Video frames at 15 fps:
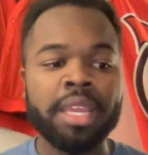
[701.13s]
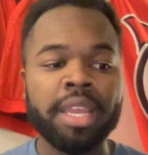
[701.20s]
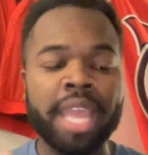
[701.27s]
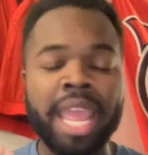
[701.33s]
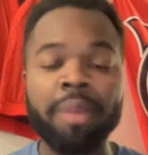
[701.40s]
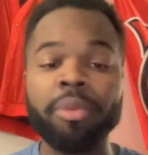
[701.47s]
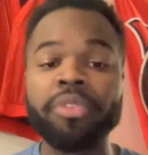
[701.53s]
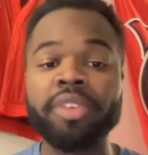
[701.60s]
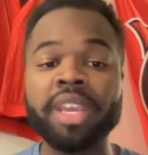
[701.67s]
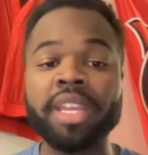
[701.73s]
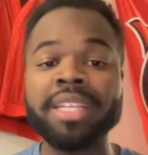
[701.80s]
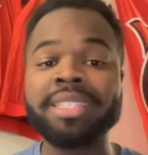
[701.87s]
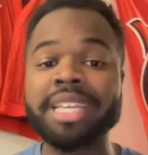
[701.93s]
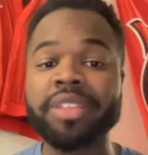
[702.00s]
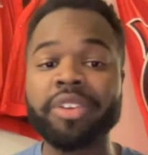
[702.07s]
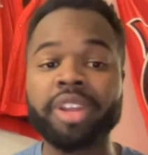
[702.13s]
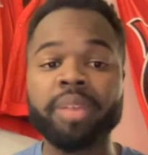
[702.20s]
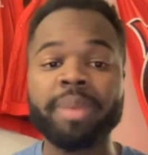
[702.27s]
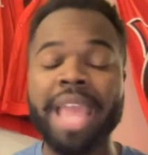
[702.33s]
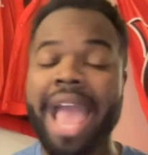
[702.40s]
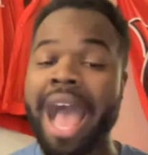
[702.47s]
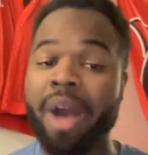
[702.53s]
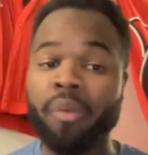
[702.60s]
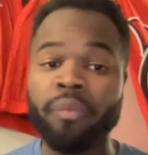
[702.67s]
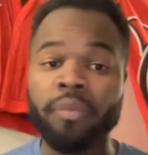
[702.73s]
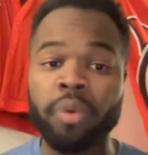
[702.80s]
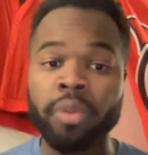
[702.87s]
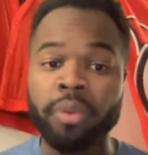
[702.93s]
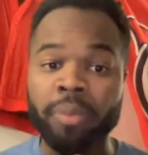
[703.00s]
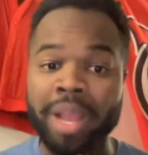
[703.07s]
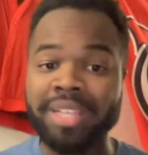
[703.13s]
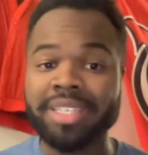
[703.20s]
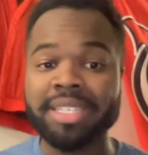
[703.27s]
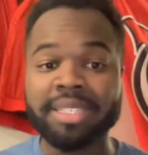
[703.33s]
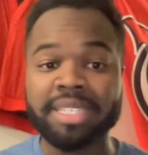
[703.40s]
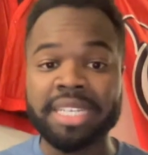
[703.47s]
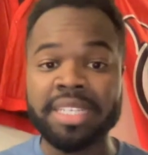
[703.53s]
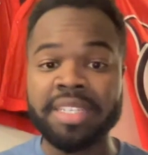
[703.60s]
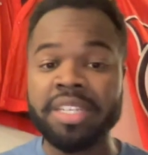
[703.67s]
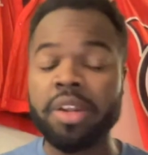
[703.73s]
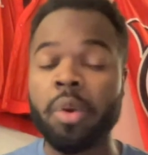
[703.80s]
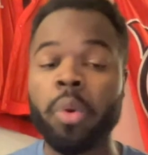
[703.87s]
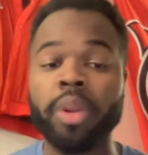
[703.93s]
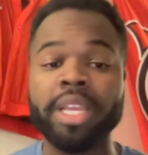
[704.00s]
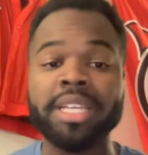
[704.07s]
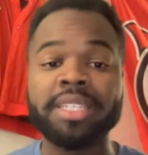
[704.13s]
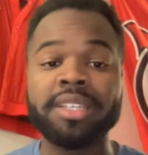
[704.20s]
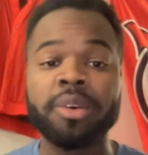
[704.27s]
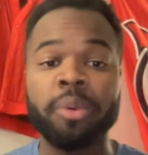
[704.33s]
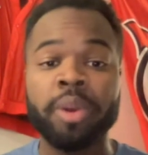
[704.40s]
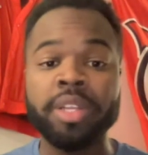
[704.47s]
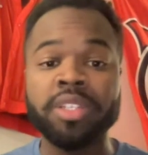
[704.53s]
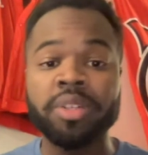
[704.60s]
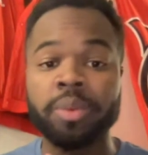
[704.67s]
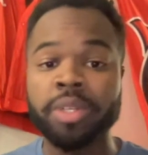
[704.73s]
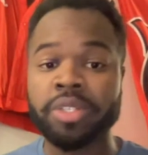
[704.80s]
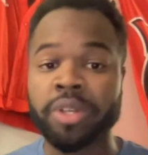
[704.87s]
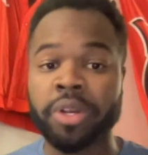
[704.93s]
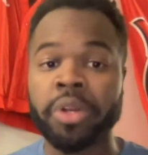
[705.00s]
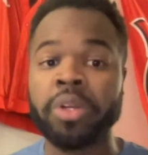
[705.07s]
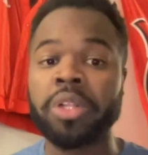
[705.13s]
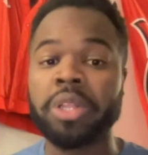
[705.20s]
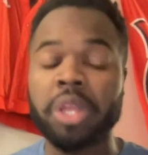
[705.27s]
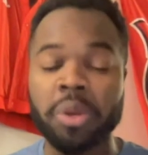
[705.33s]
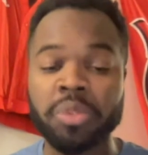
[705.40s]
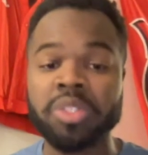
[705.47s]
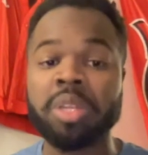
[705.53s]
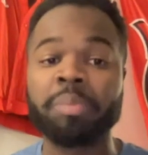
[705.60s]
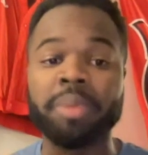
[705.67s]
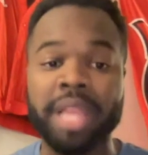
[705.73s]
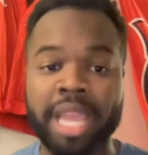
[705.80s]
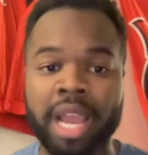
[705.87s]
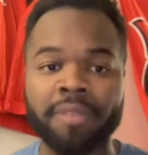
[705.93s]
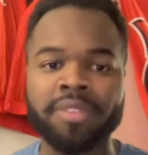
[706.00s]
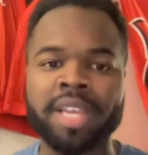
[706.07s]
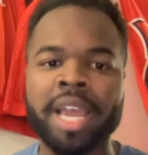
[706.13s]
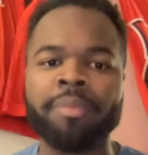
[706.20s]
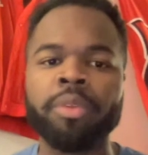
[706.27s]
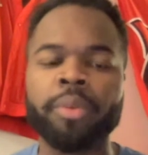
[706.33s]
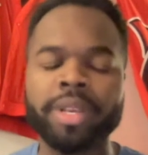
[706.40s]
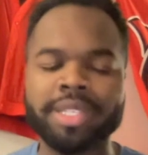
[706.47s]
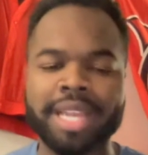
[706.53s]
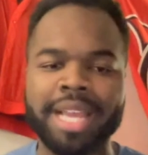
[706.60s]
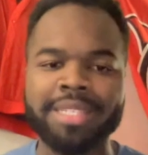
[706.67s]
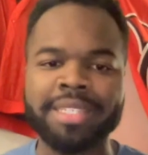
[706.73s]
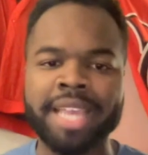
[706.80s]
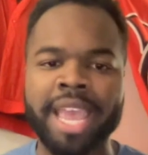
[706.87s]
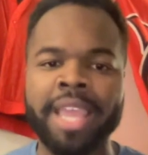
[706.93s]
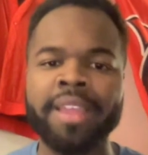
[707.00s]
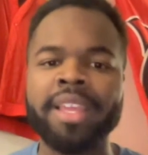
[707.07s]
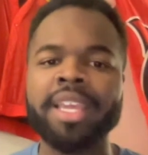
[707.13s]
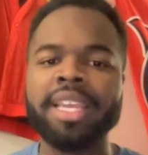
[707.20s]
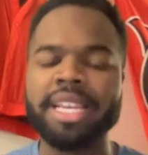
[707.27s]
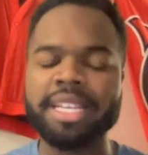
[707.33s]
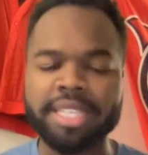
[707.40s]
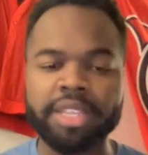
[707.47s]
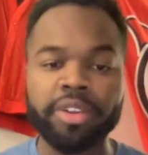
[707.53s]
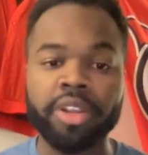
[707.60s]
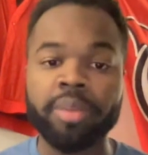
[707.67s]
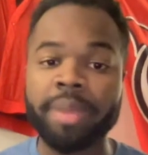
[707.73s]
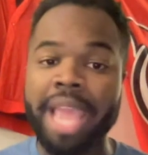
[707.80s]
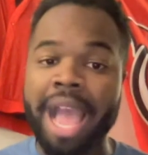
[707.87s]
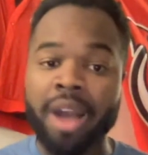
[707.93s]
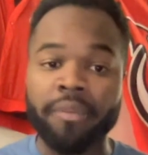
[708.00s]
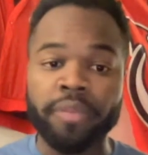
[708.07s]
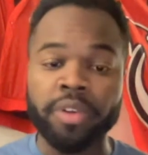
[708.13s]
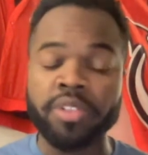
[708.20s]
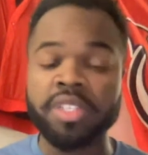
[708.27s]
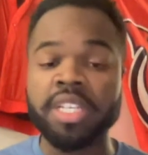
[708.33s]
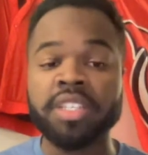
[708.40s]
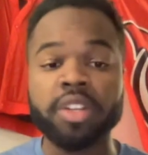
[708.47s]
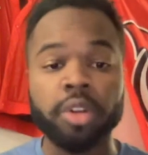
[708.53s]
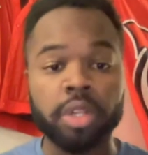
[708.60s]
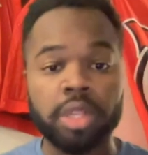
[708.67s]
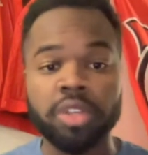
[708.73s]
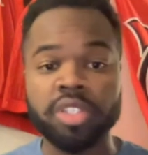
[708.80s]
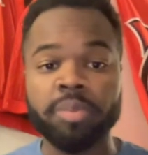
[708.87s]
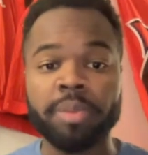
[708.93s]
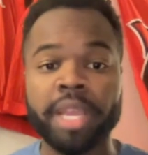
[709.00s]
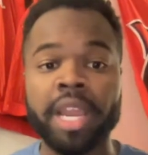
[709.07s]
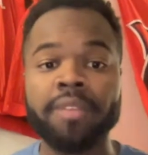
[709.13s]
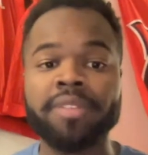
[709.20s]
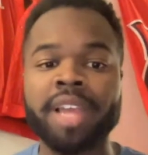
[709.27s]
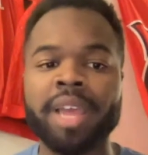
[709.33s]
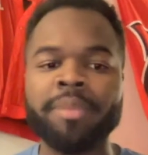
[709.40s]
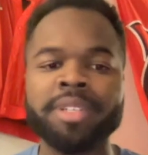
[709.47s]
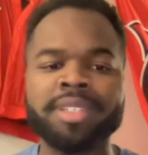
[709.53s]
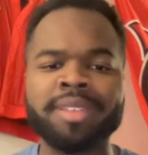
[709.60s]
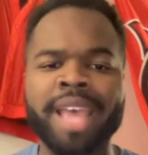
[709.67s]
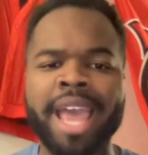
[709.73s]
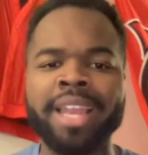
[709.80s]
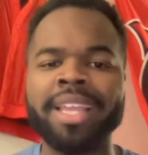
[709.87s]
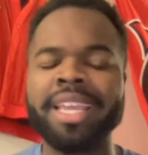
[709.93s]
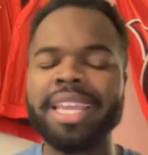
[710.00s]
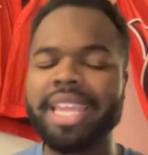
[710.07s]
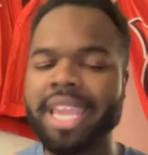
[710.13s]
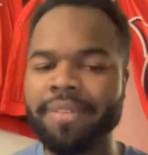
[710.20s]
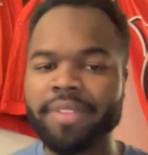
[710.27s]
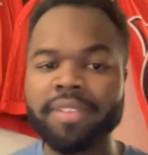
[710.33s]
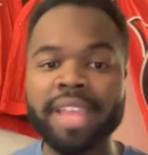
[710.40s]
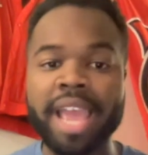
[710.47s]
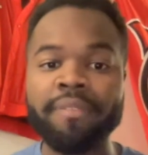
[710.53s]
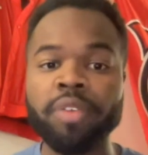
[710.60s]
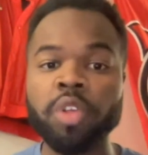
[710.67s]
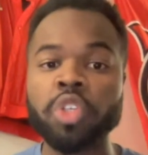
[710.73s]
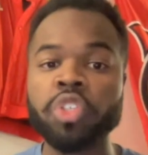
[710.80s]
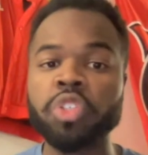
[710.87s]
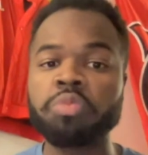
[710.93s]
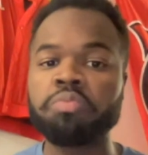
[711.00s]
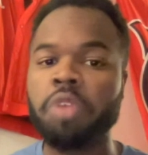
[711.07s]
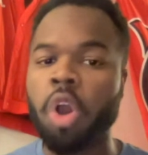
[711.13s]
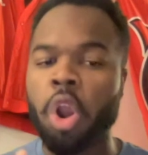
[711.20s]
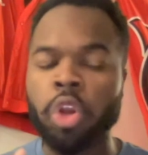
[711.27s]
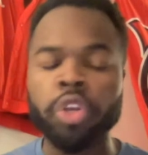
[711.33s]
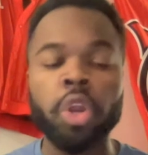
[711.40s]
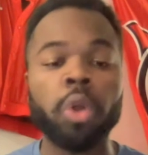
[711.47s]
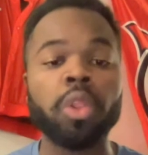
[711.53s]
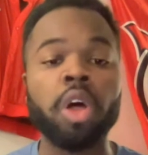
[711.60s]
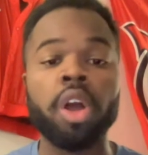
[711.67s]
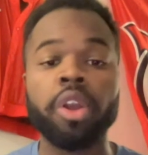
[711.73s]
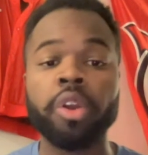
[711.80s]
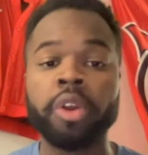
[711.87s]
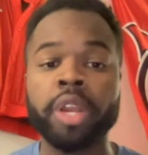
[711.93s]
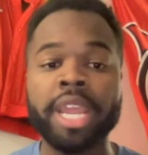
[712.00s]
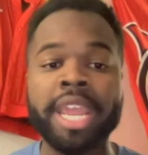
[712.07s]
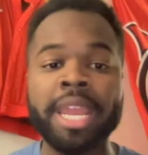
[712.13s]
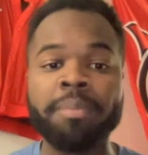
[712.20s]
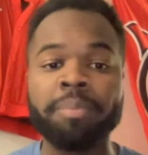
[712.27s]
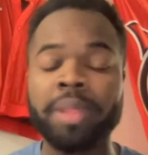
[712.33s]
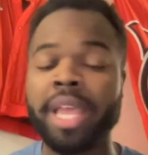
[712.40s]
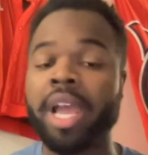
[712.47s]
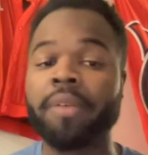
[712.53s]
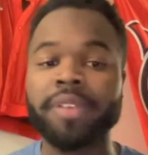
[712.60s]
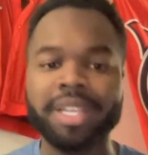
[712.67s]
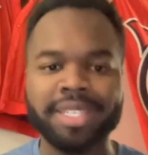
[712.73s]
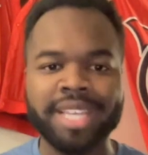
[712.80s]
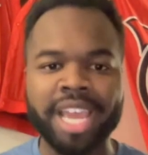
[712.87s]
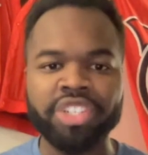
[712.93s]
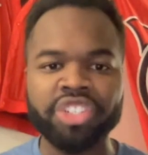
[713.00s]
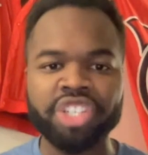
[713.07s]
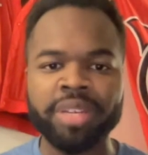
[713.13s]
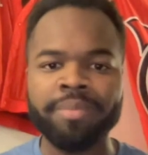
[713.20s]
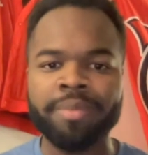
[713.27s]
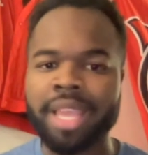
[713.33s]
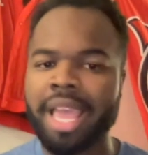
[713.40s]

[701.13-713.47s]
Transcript: Hamilton is either going to be out for the rest of the season or he's going to return close to playoff time. The reason I say he's either going to be out for the season or close to playoff time is that if the Devils are no longer in playoff contention,